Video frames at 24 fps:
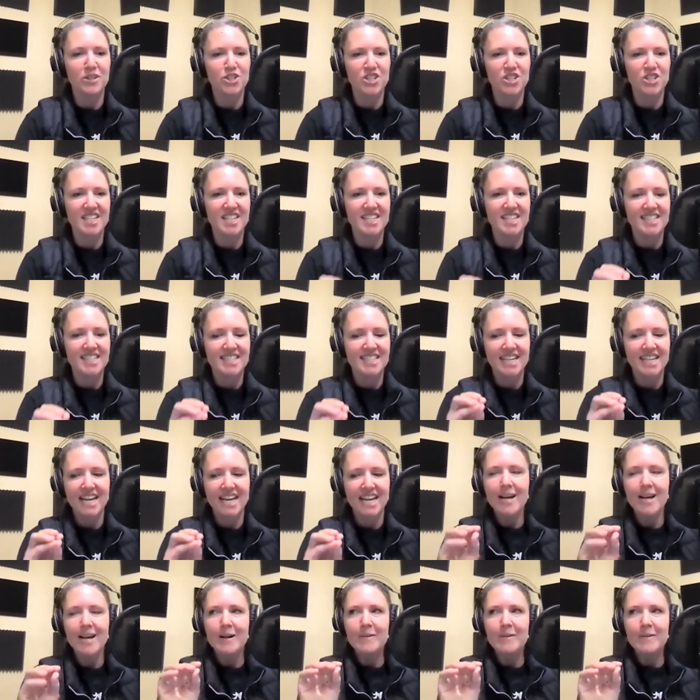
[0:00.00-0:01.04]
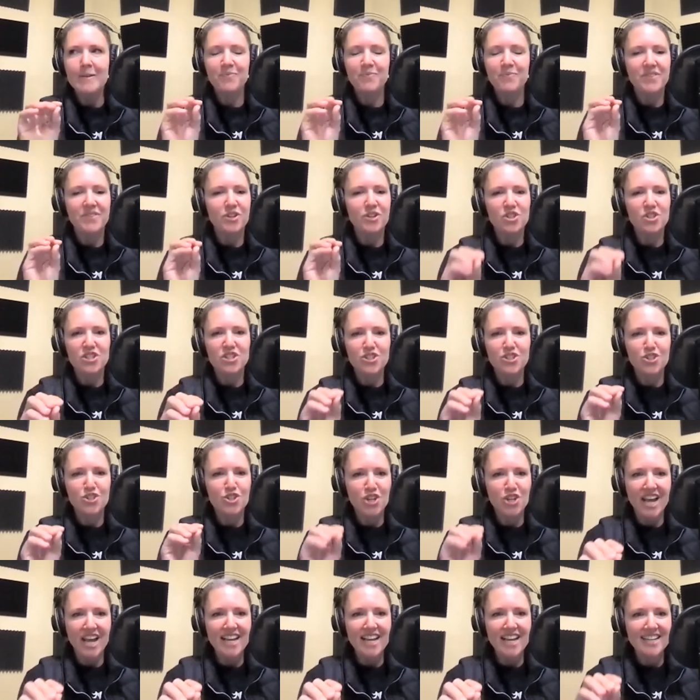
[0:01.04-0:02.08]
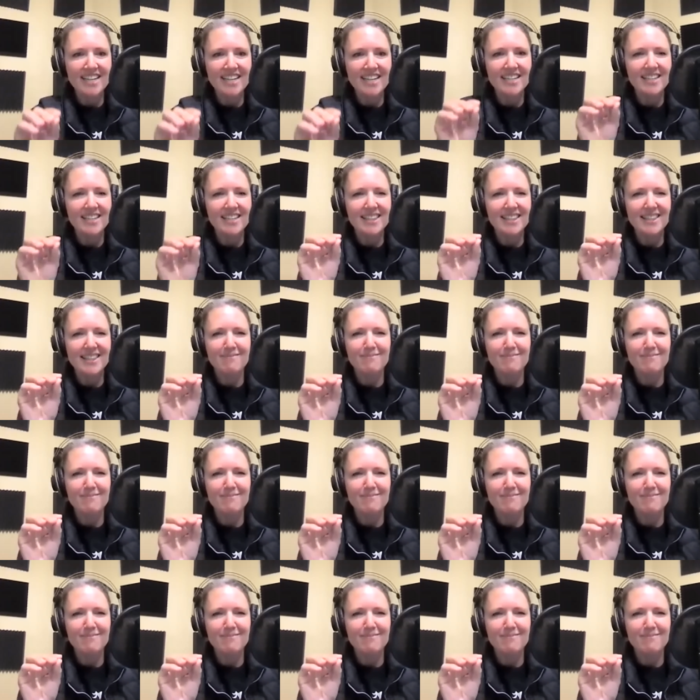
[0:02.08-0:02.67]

which is there's this Czech